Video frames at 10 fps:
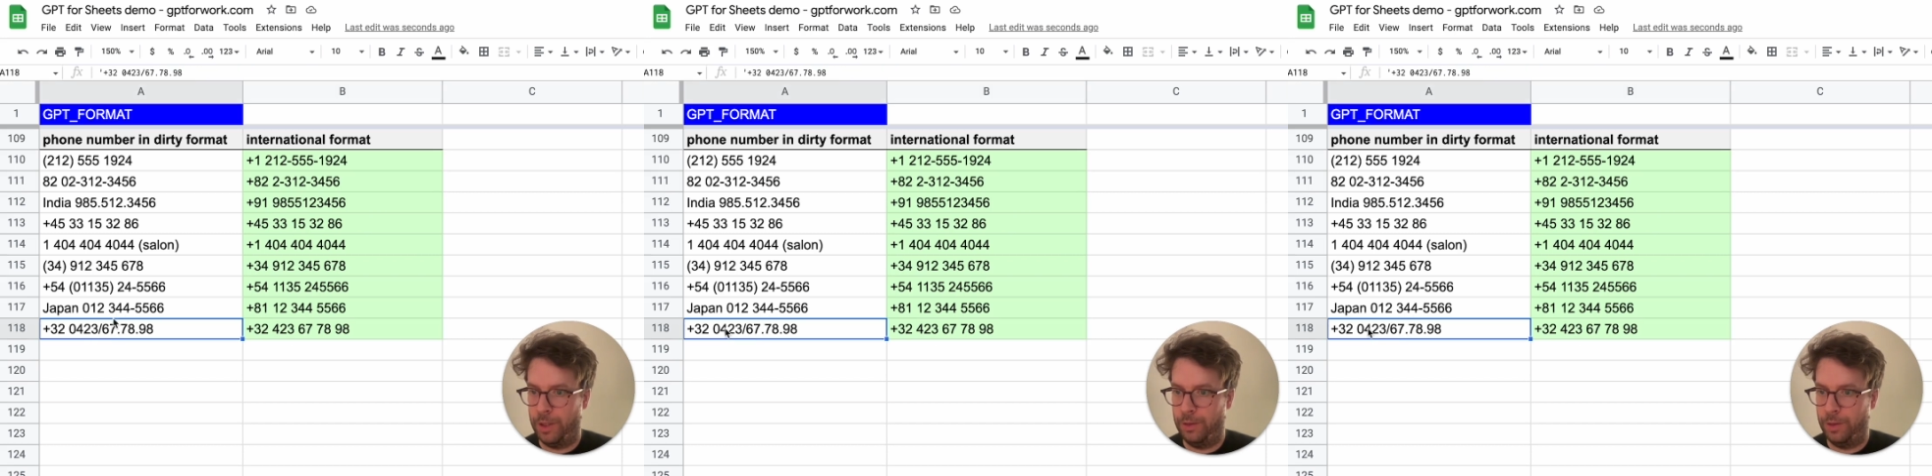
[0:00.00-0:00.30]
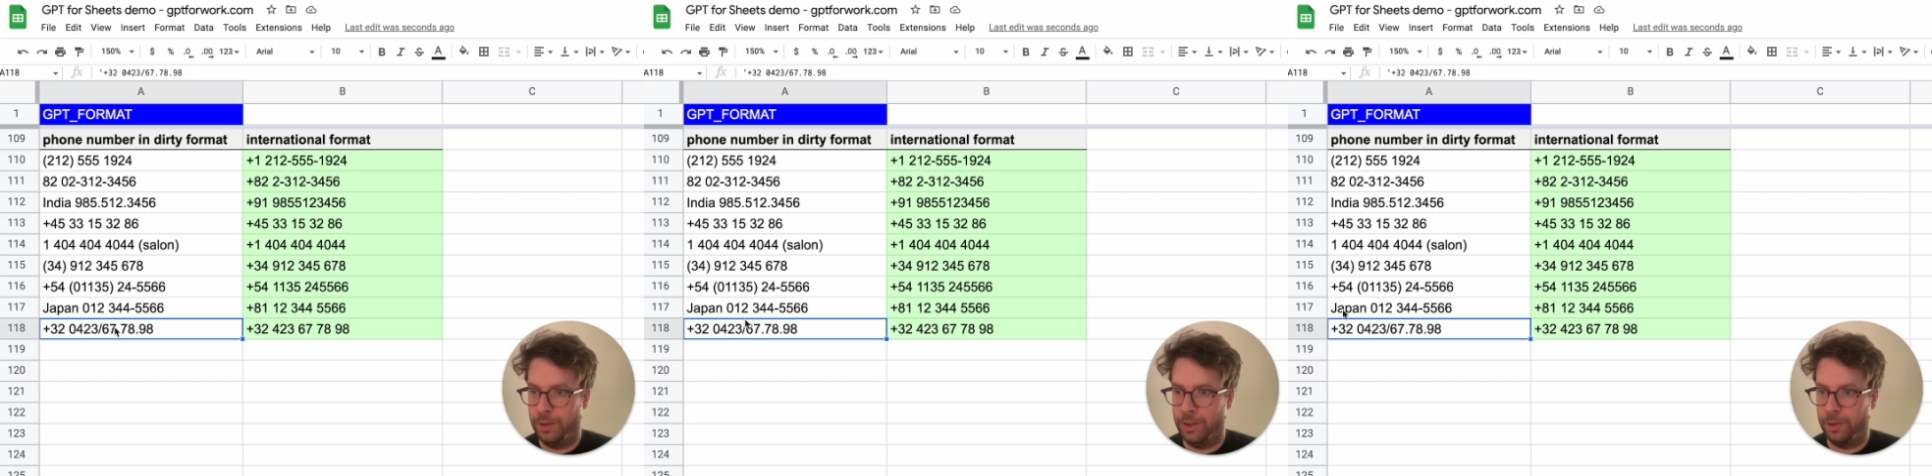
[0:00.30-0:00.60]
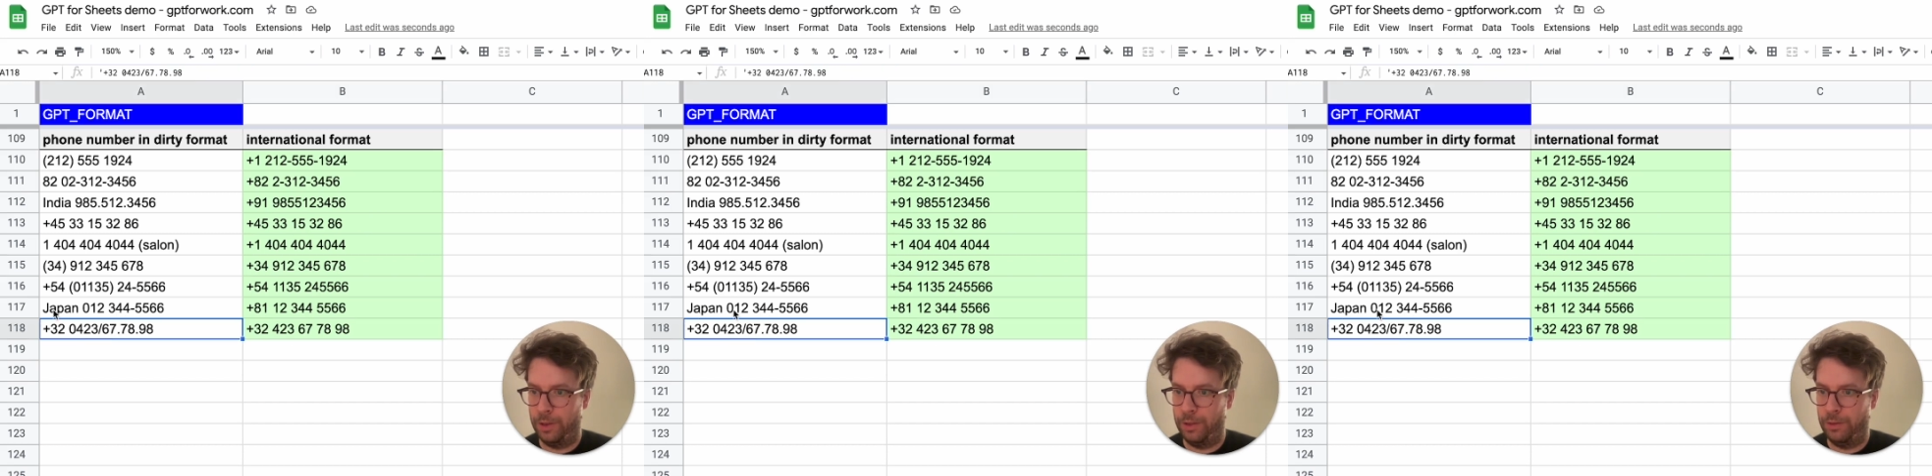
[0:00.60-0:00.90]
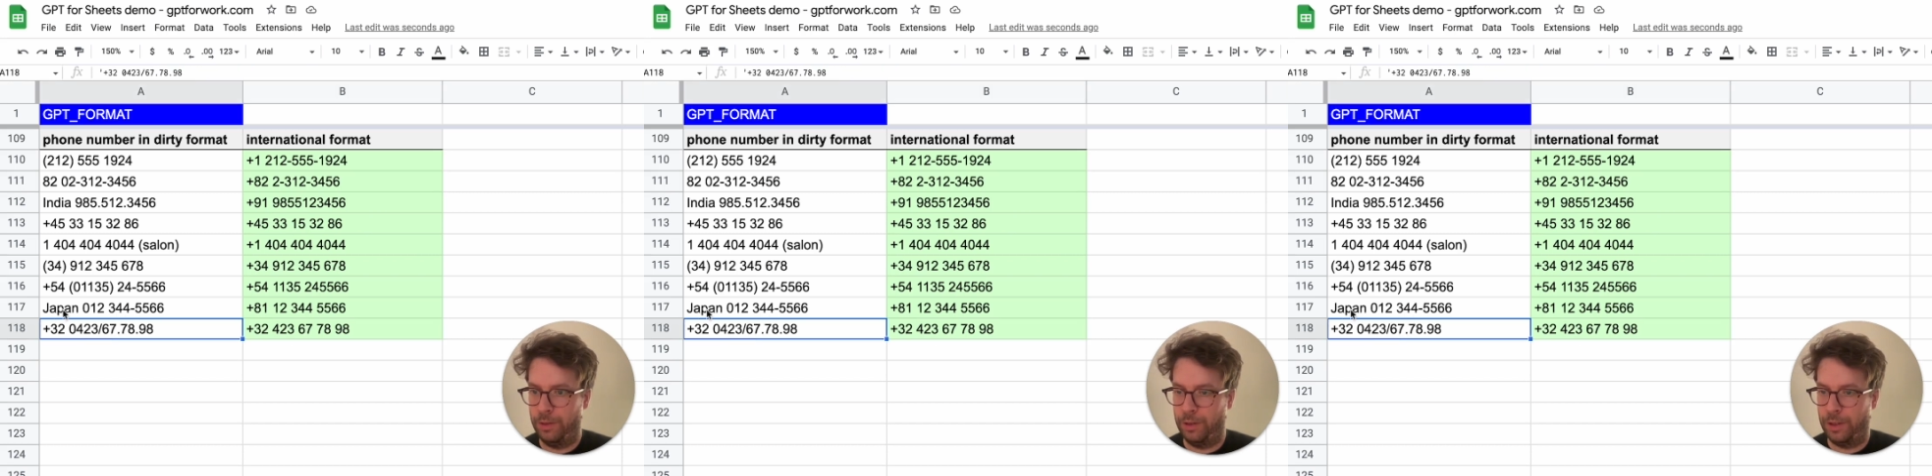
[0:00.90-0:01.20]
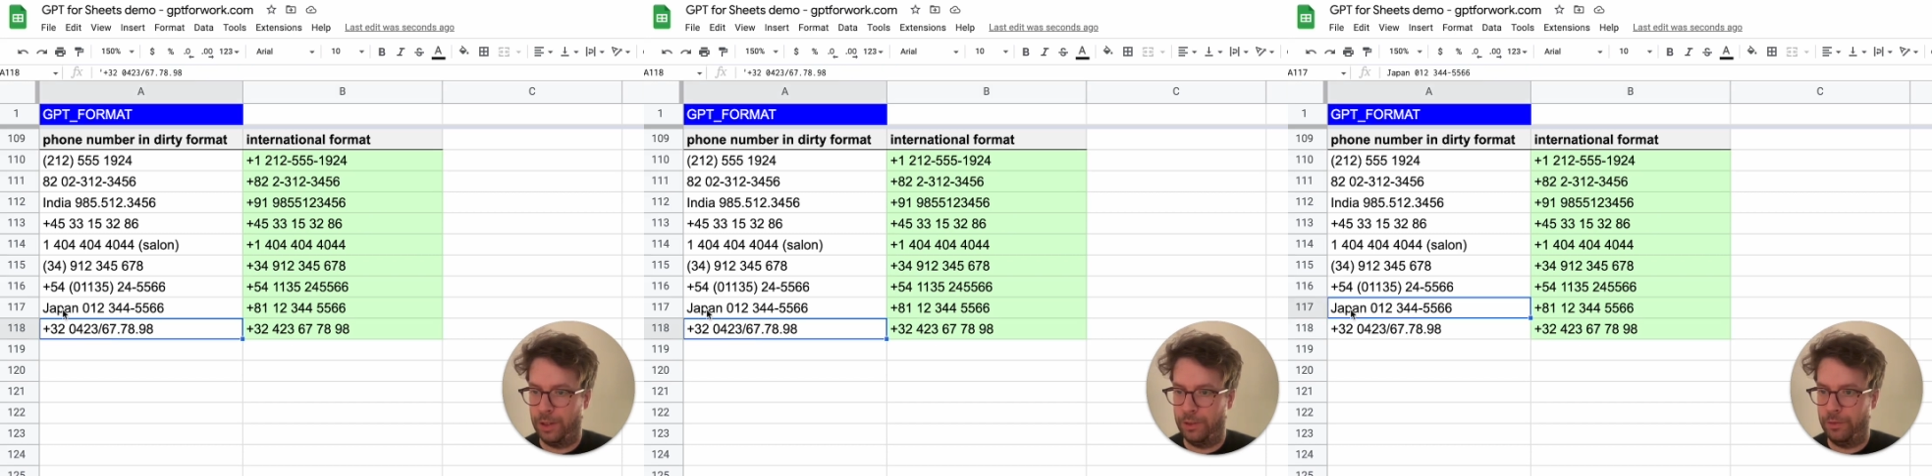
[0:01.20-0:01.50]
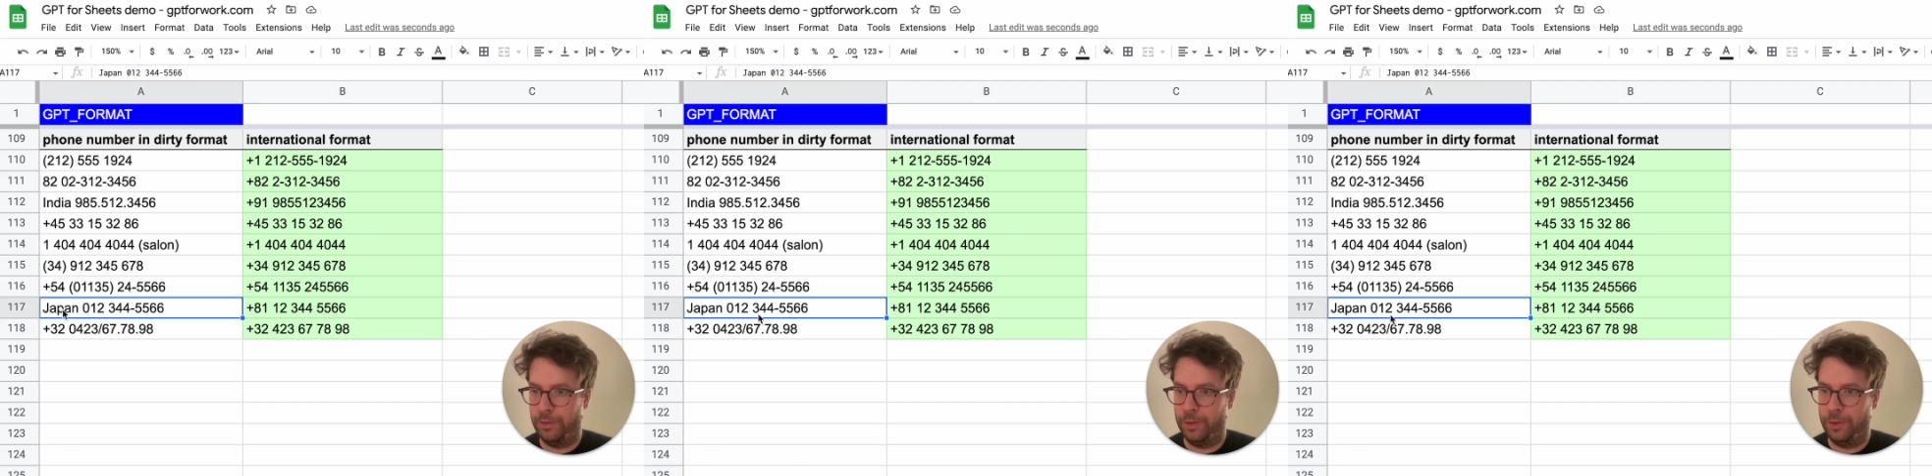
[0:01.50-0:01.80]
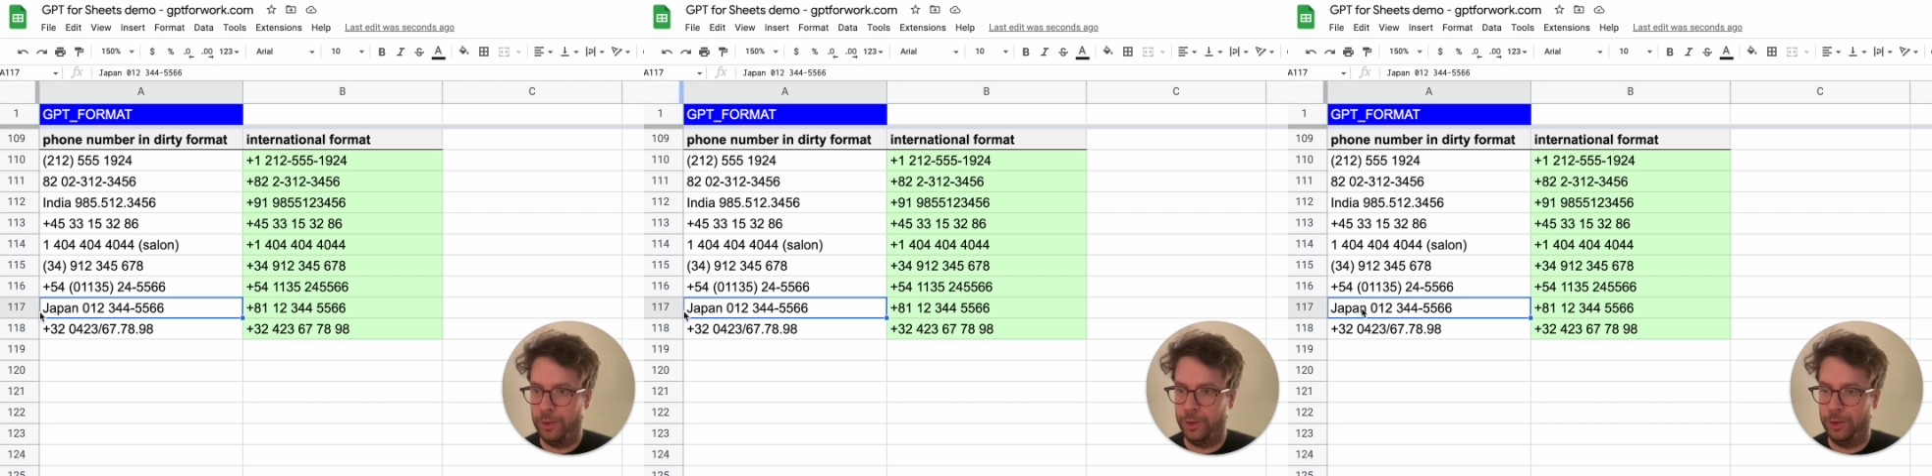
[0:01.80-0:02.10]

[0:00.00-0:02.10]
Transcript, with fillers: dirty or even like if the,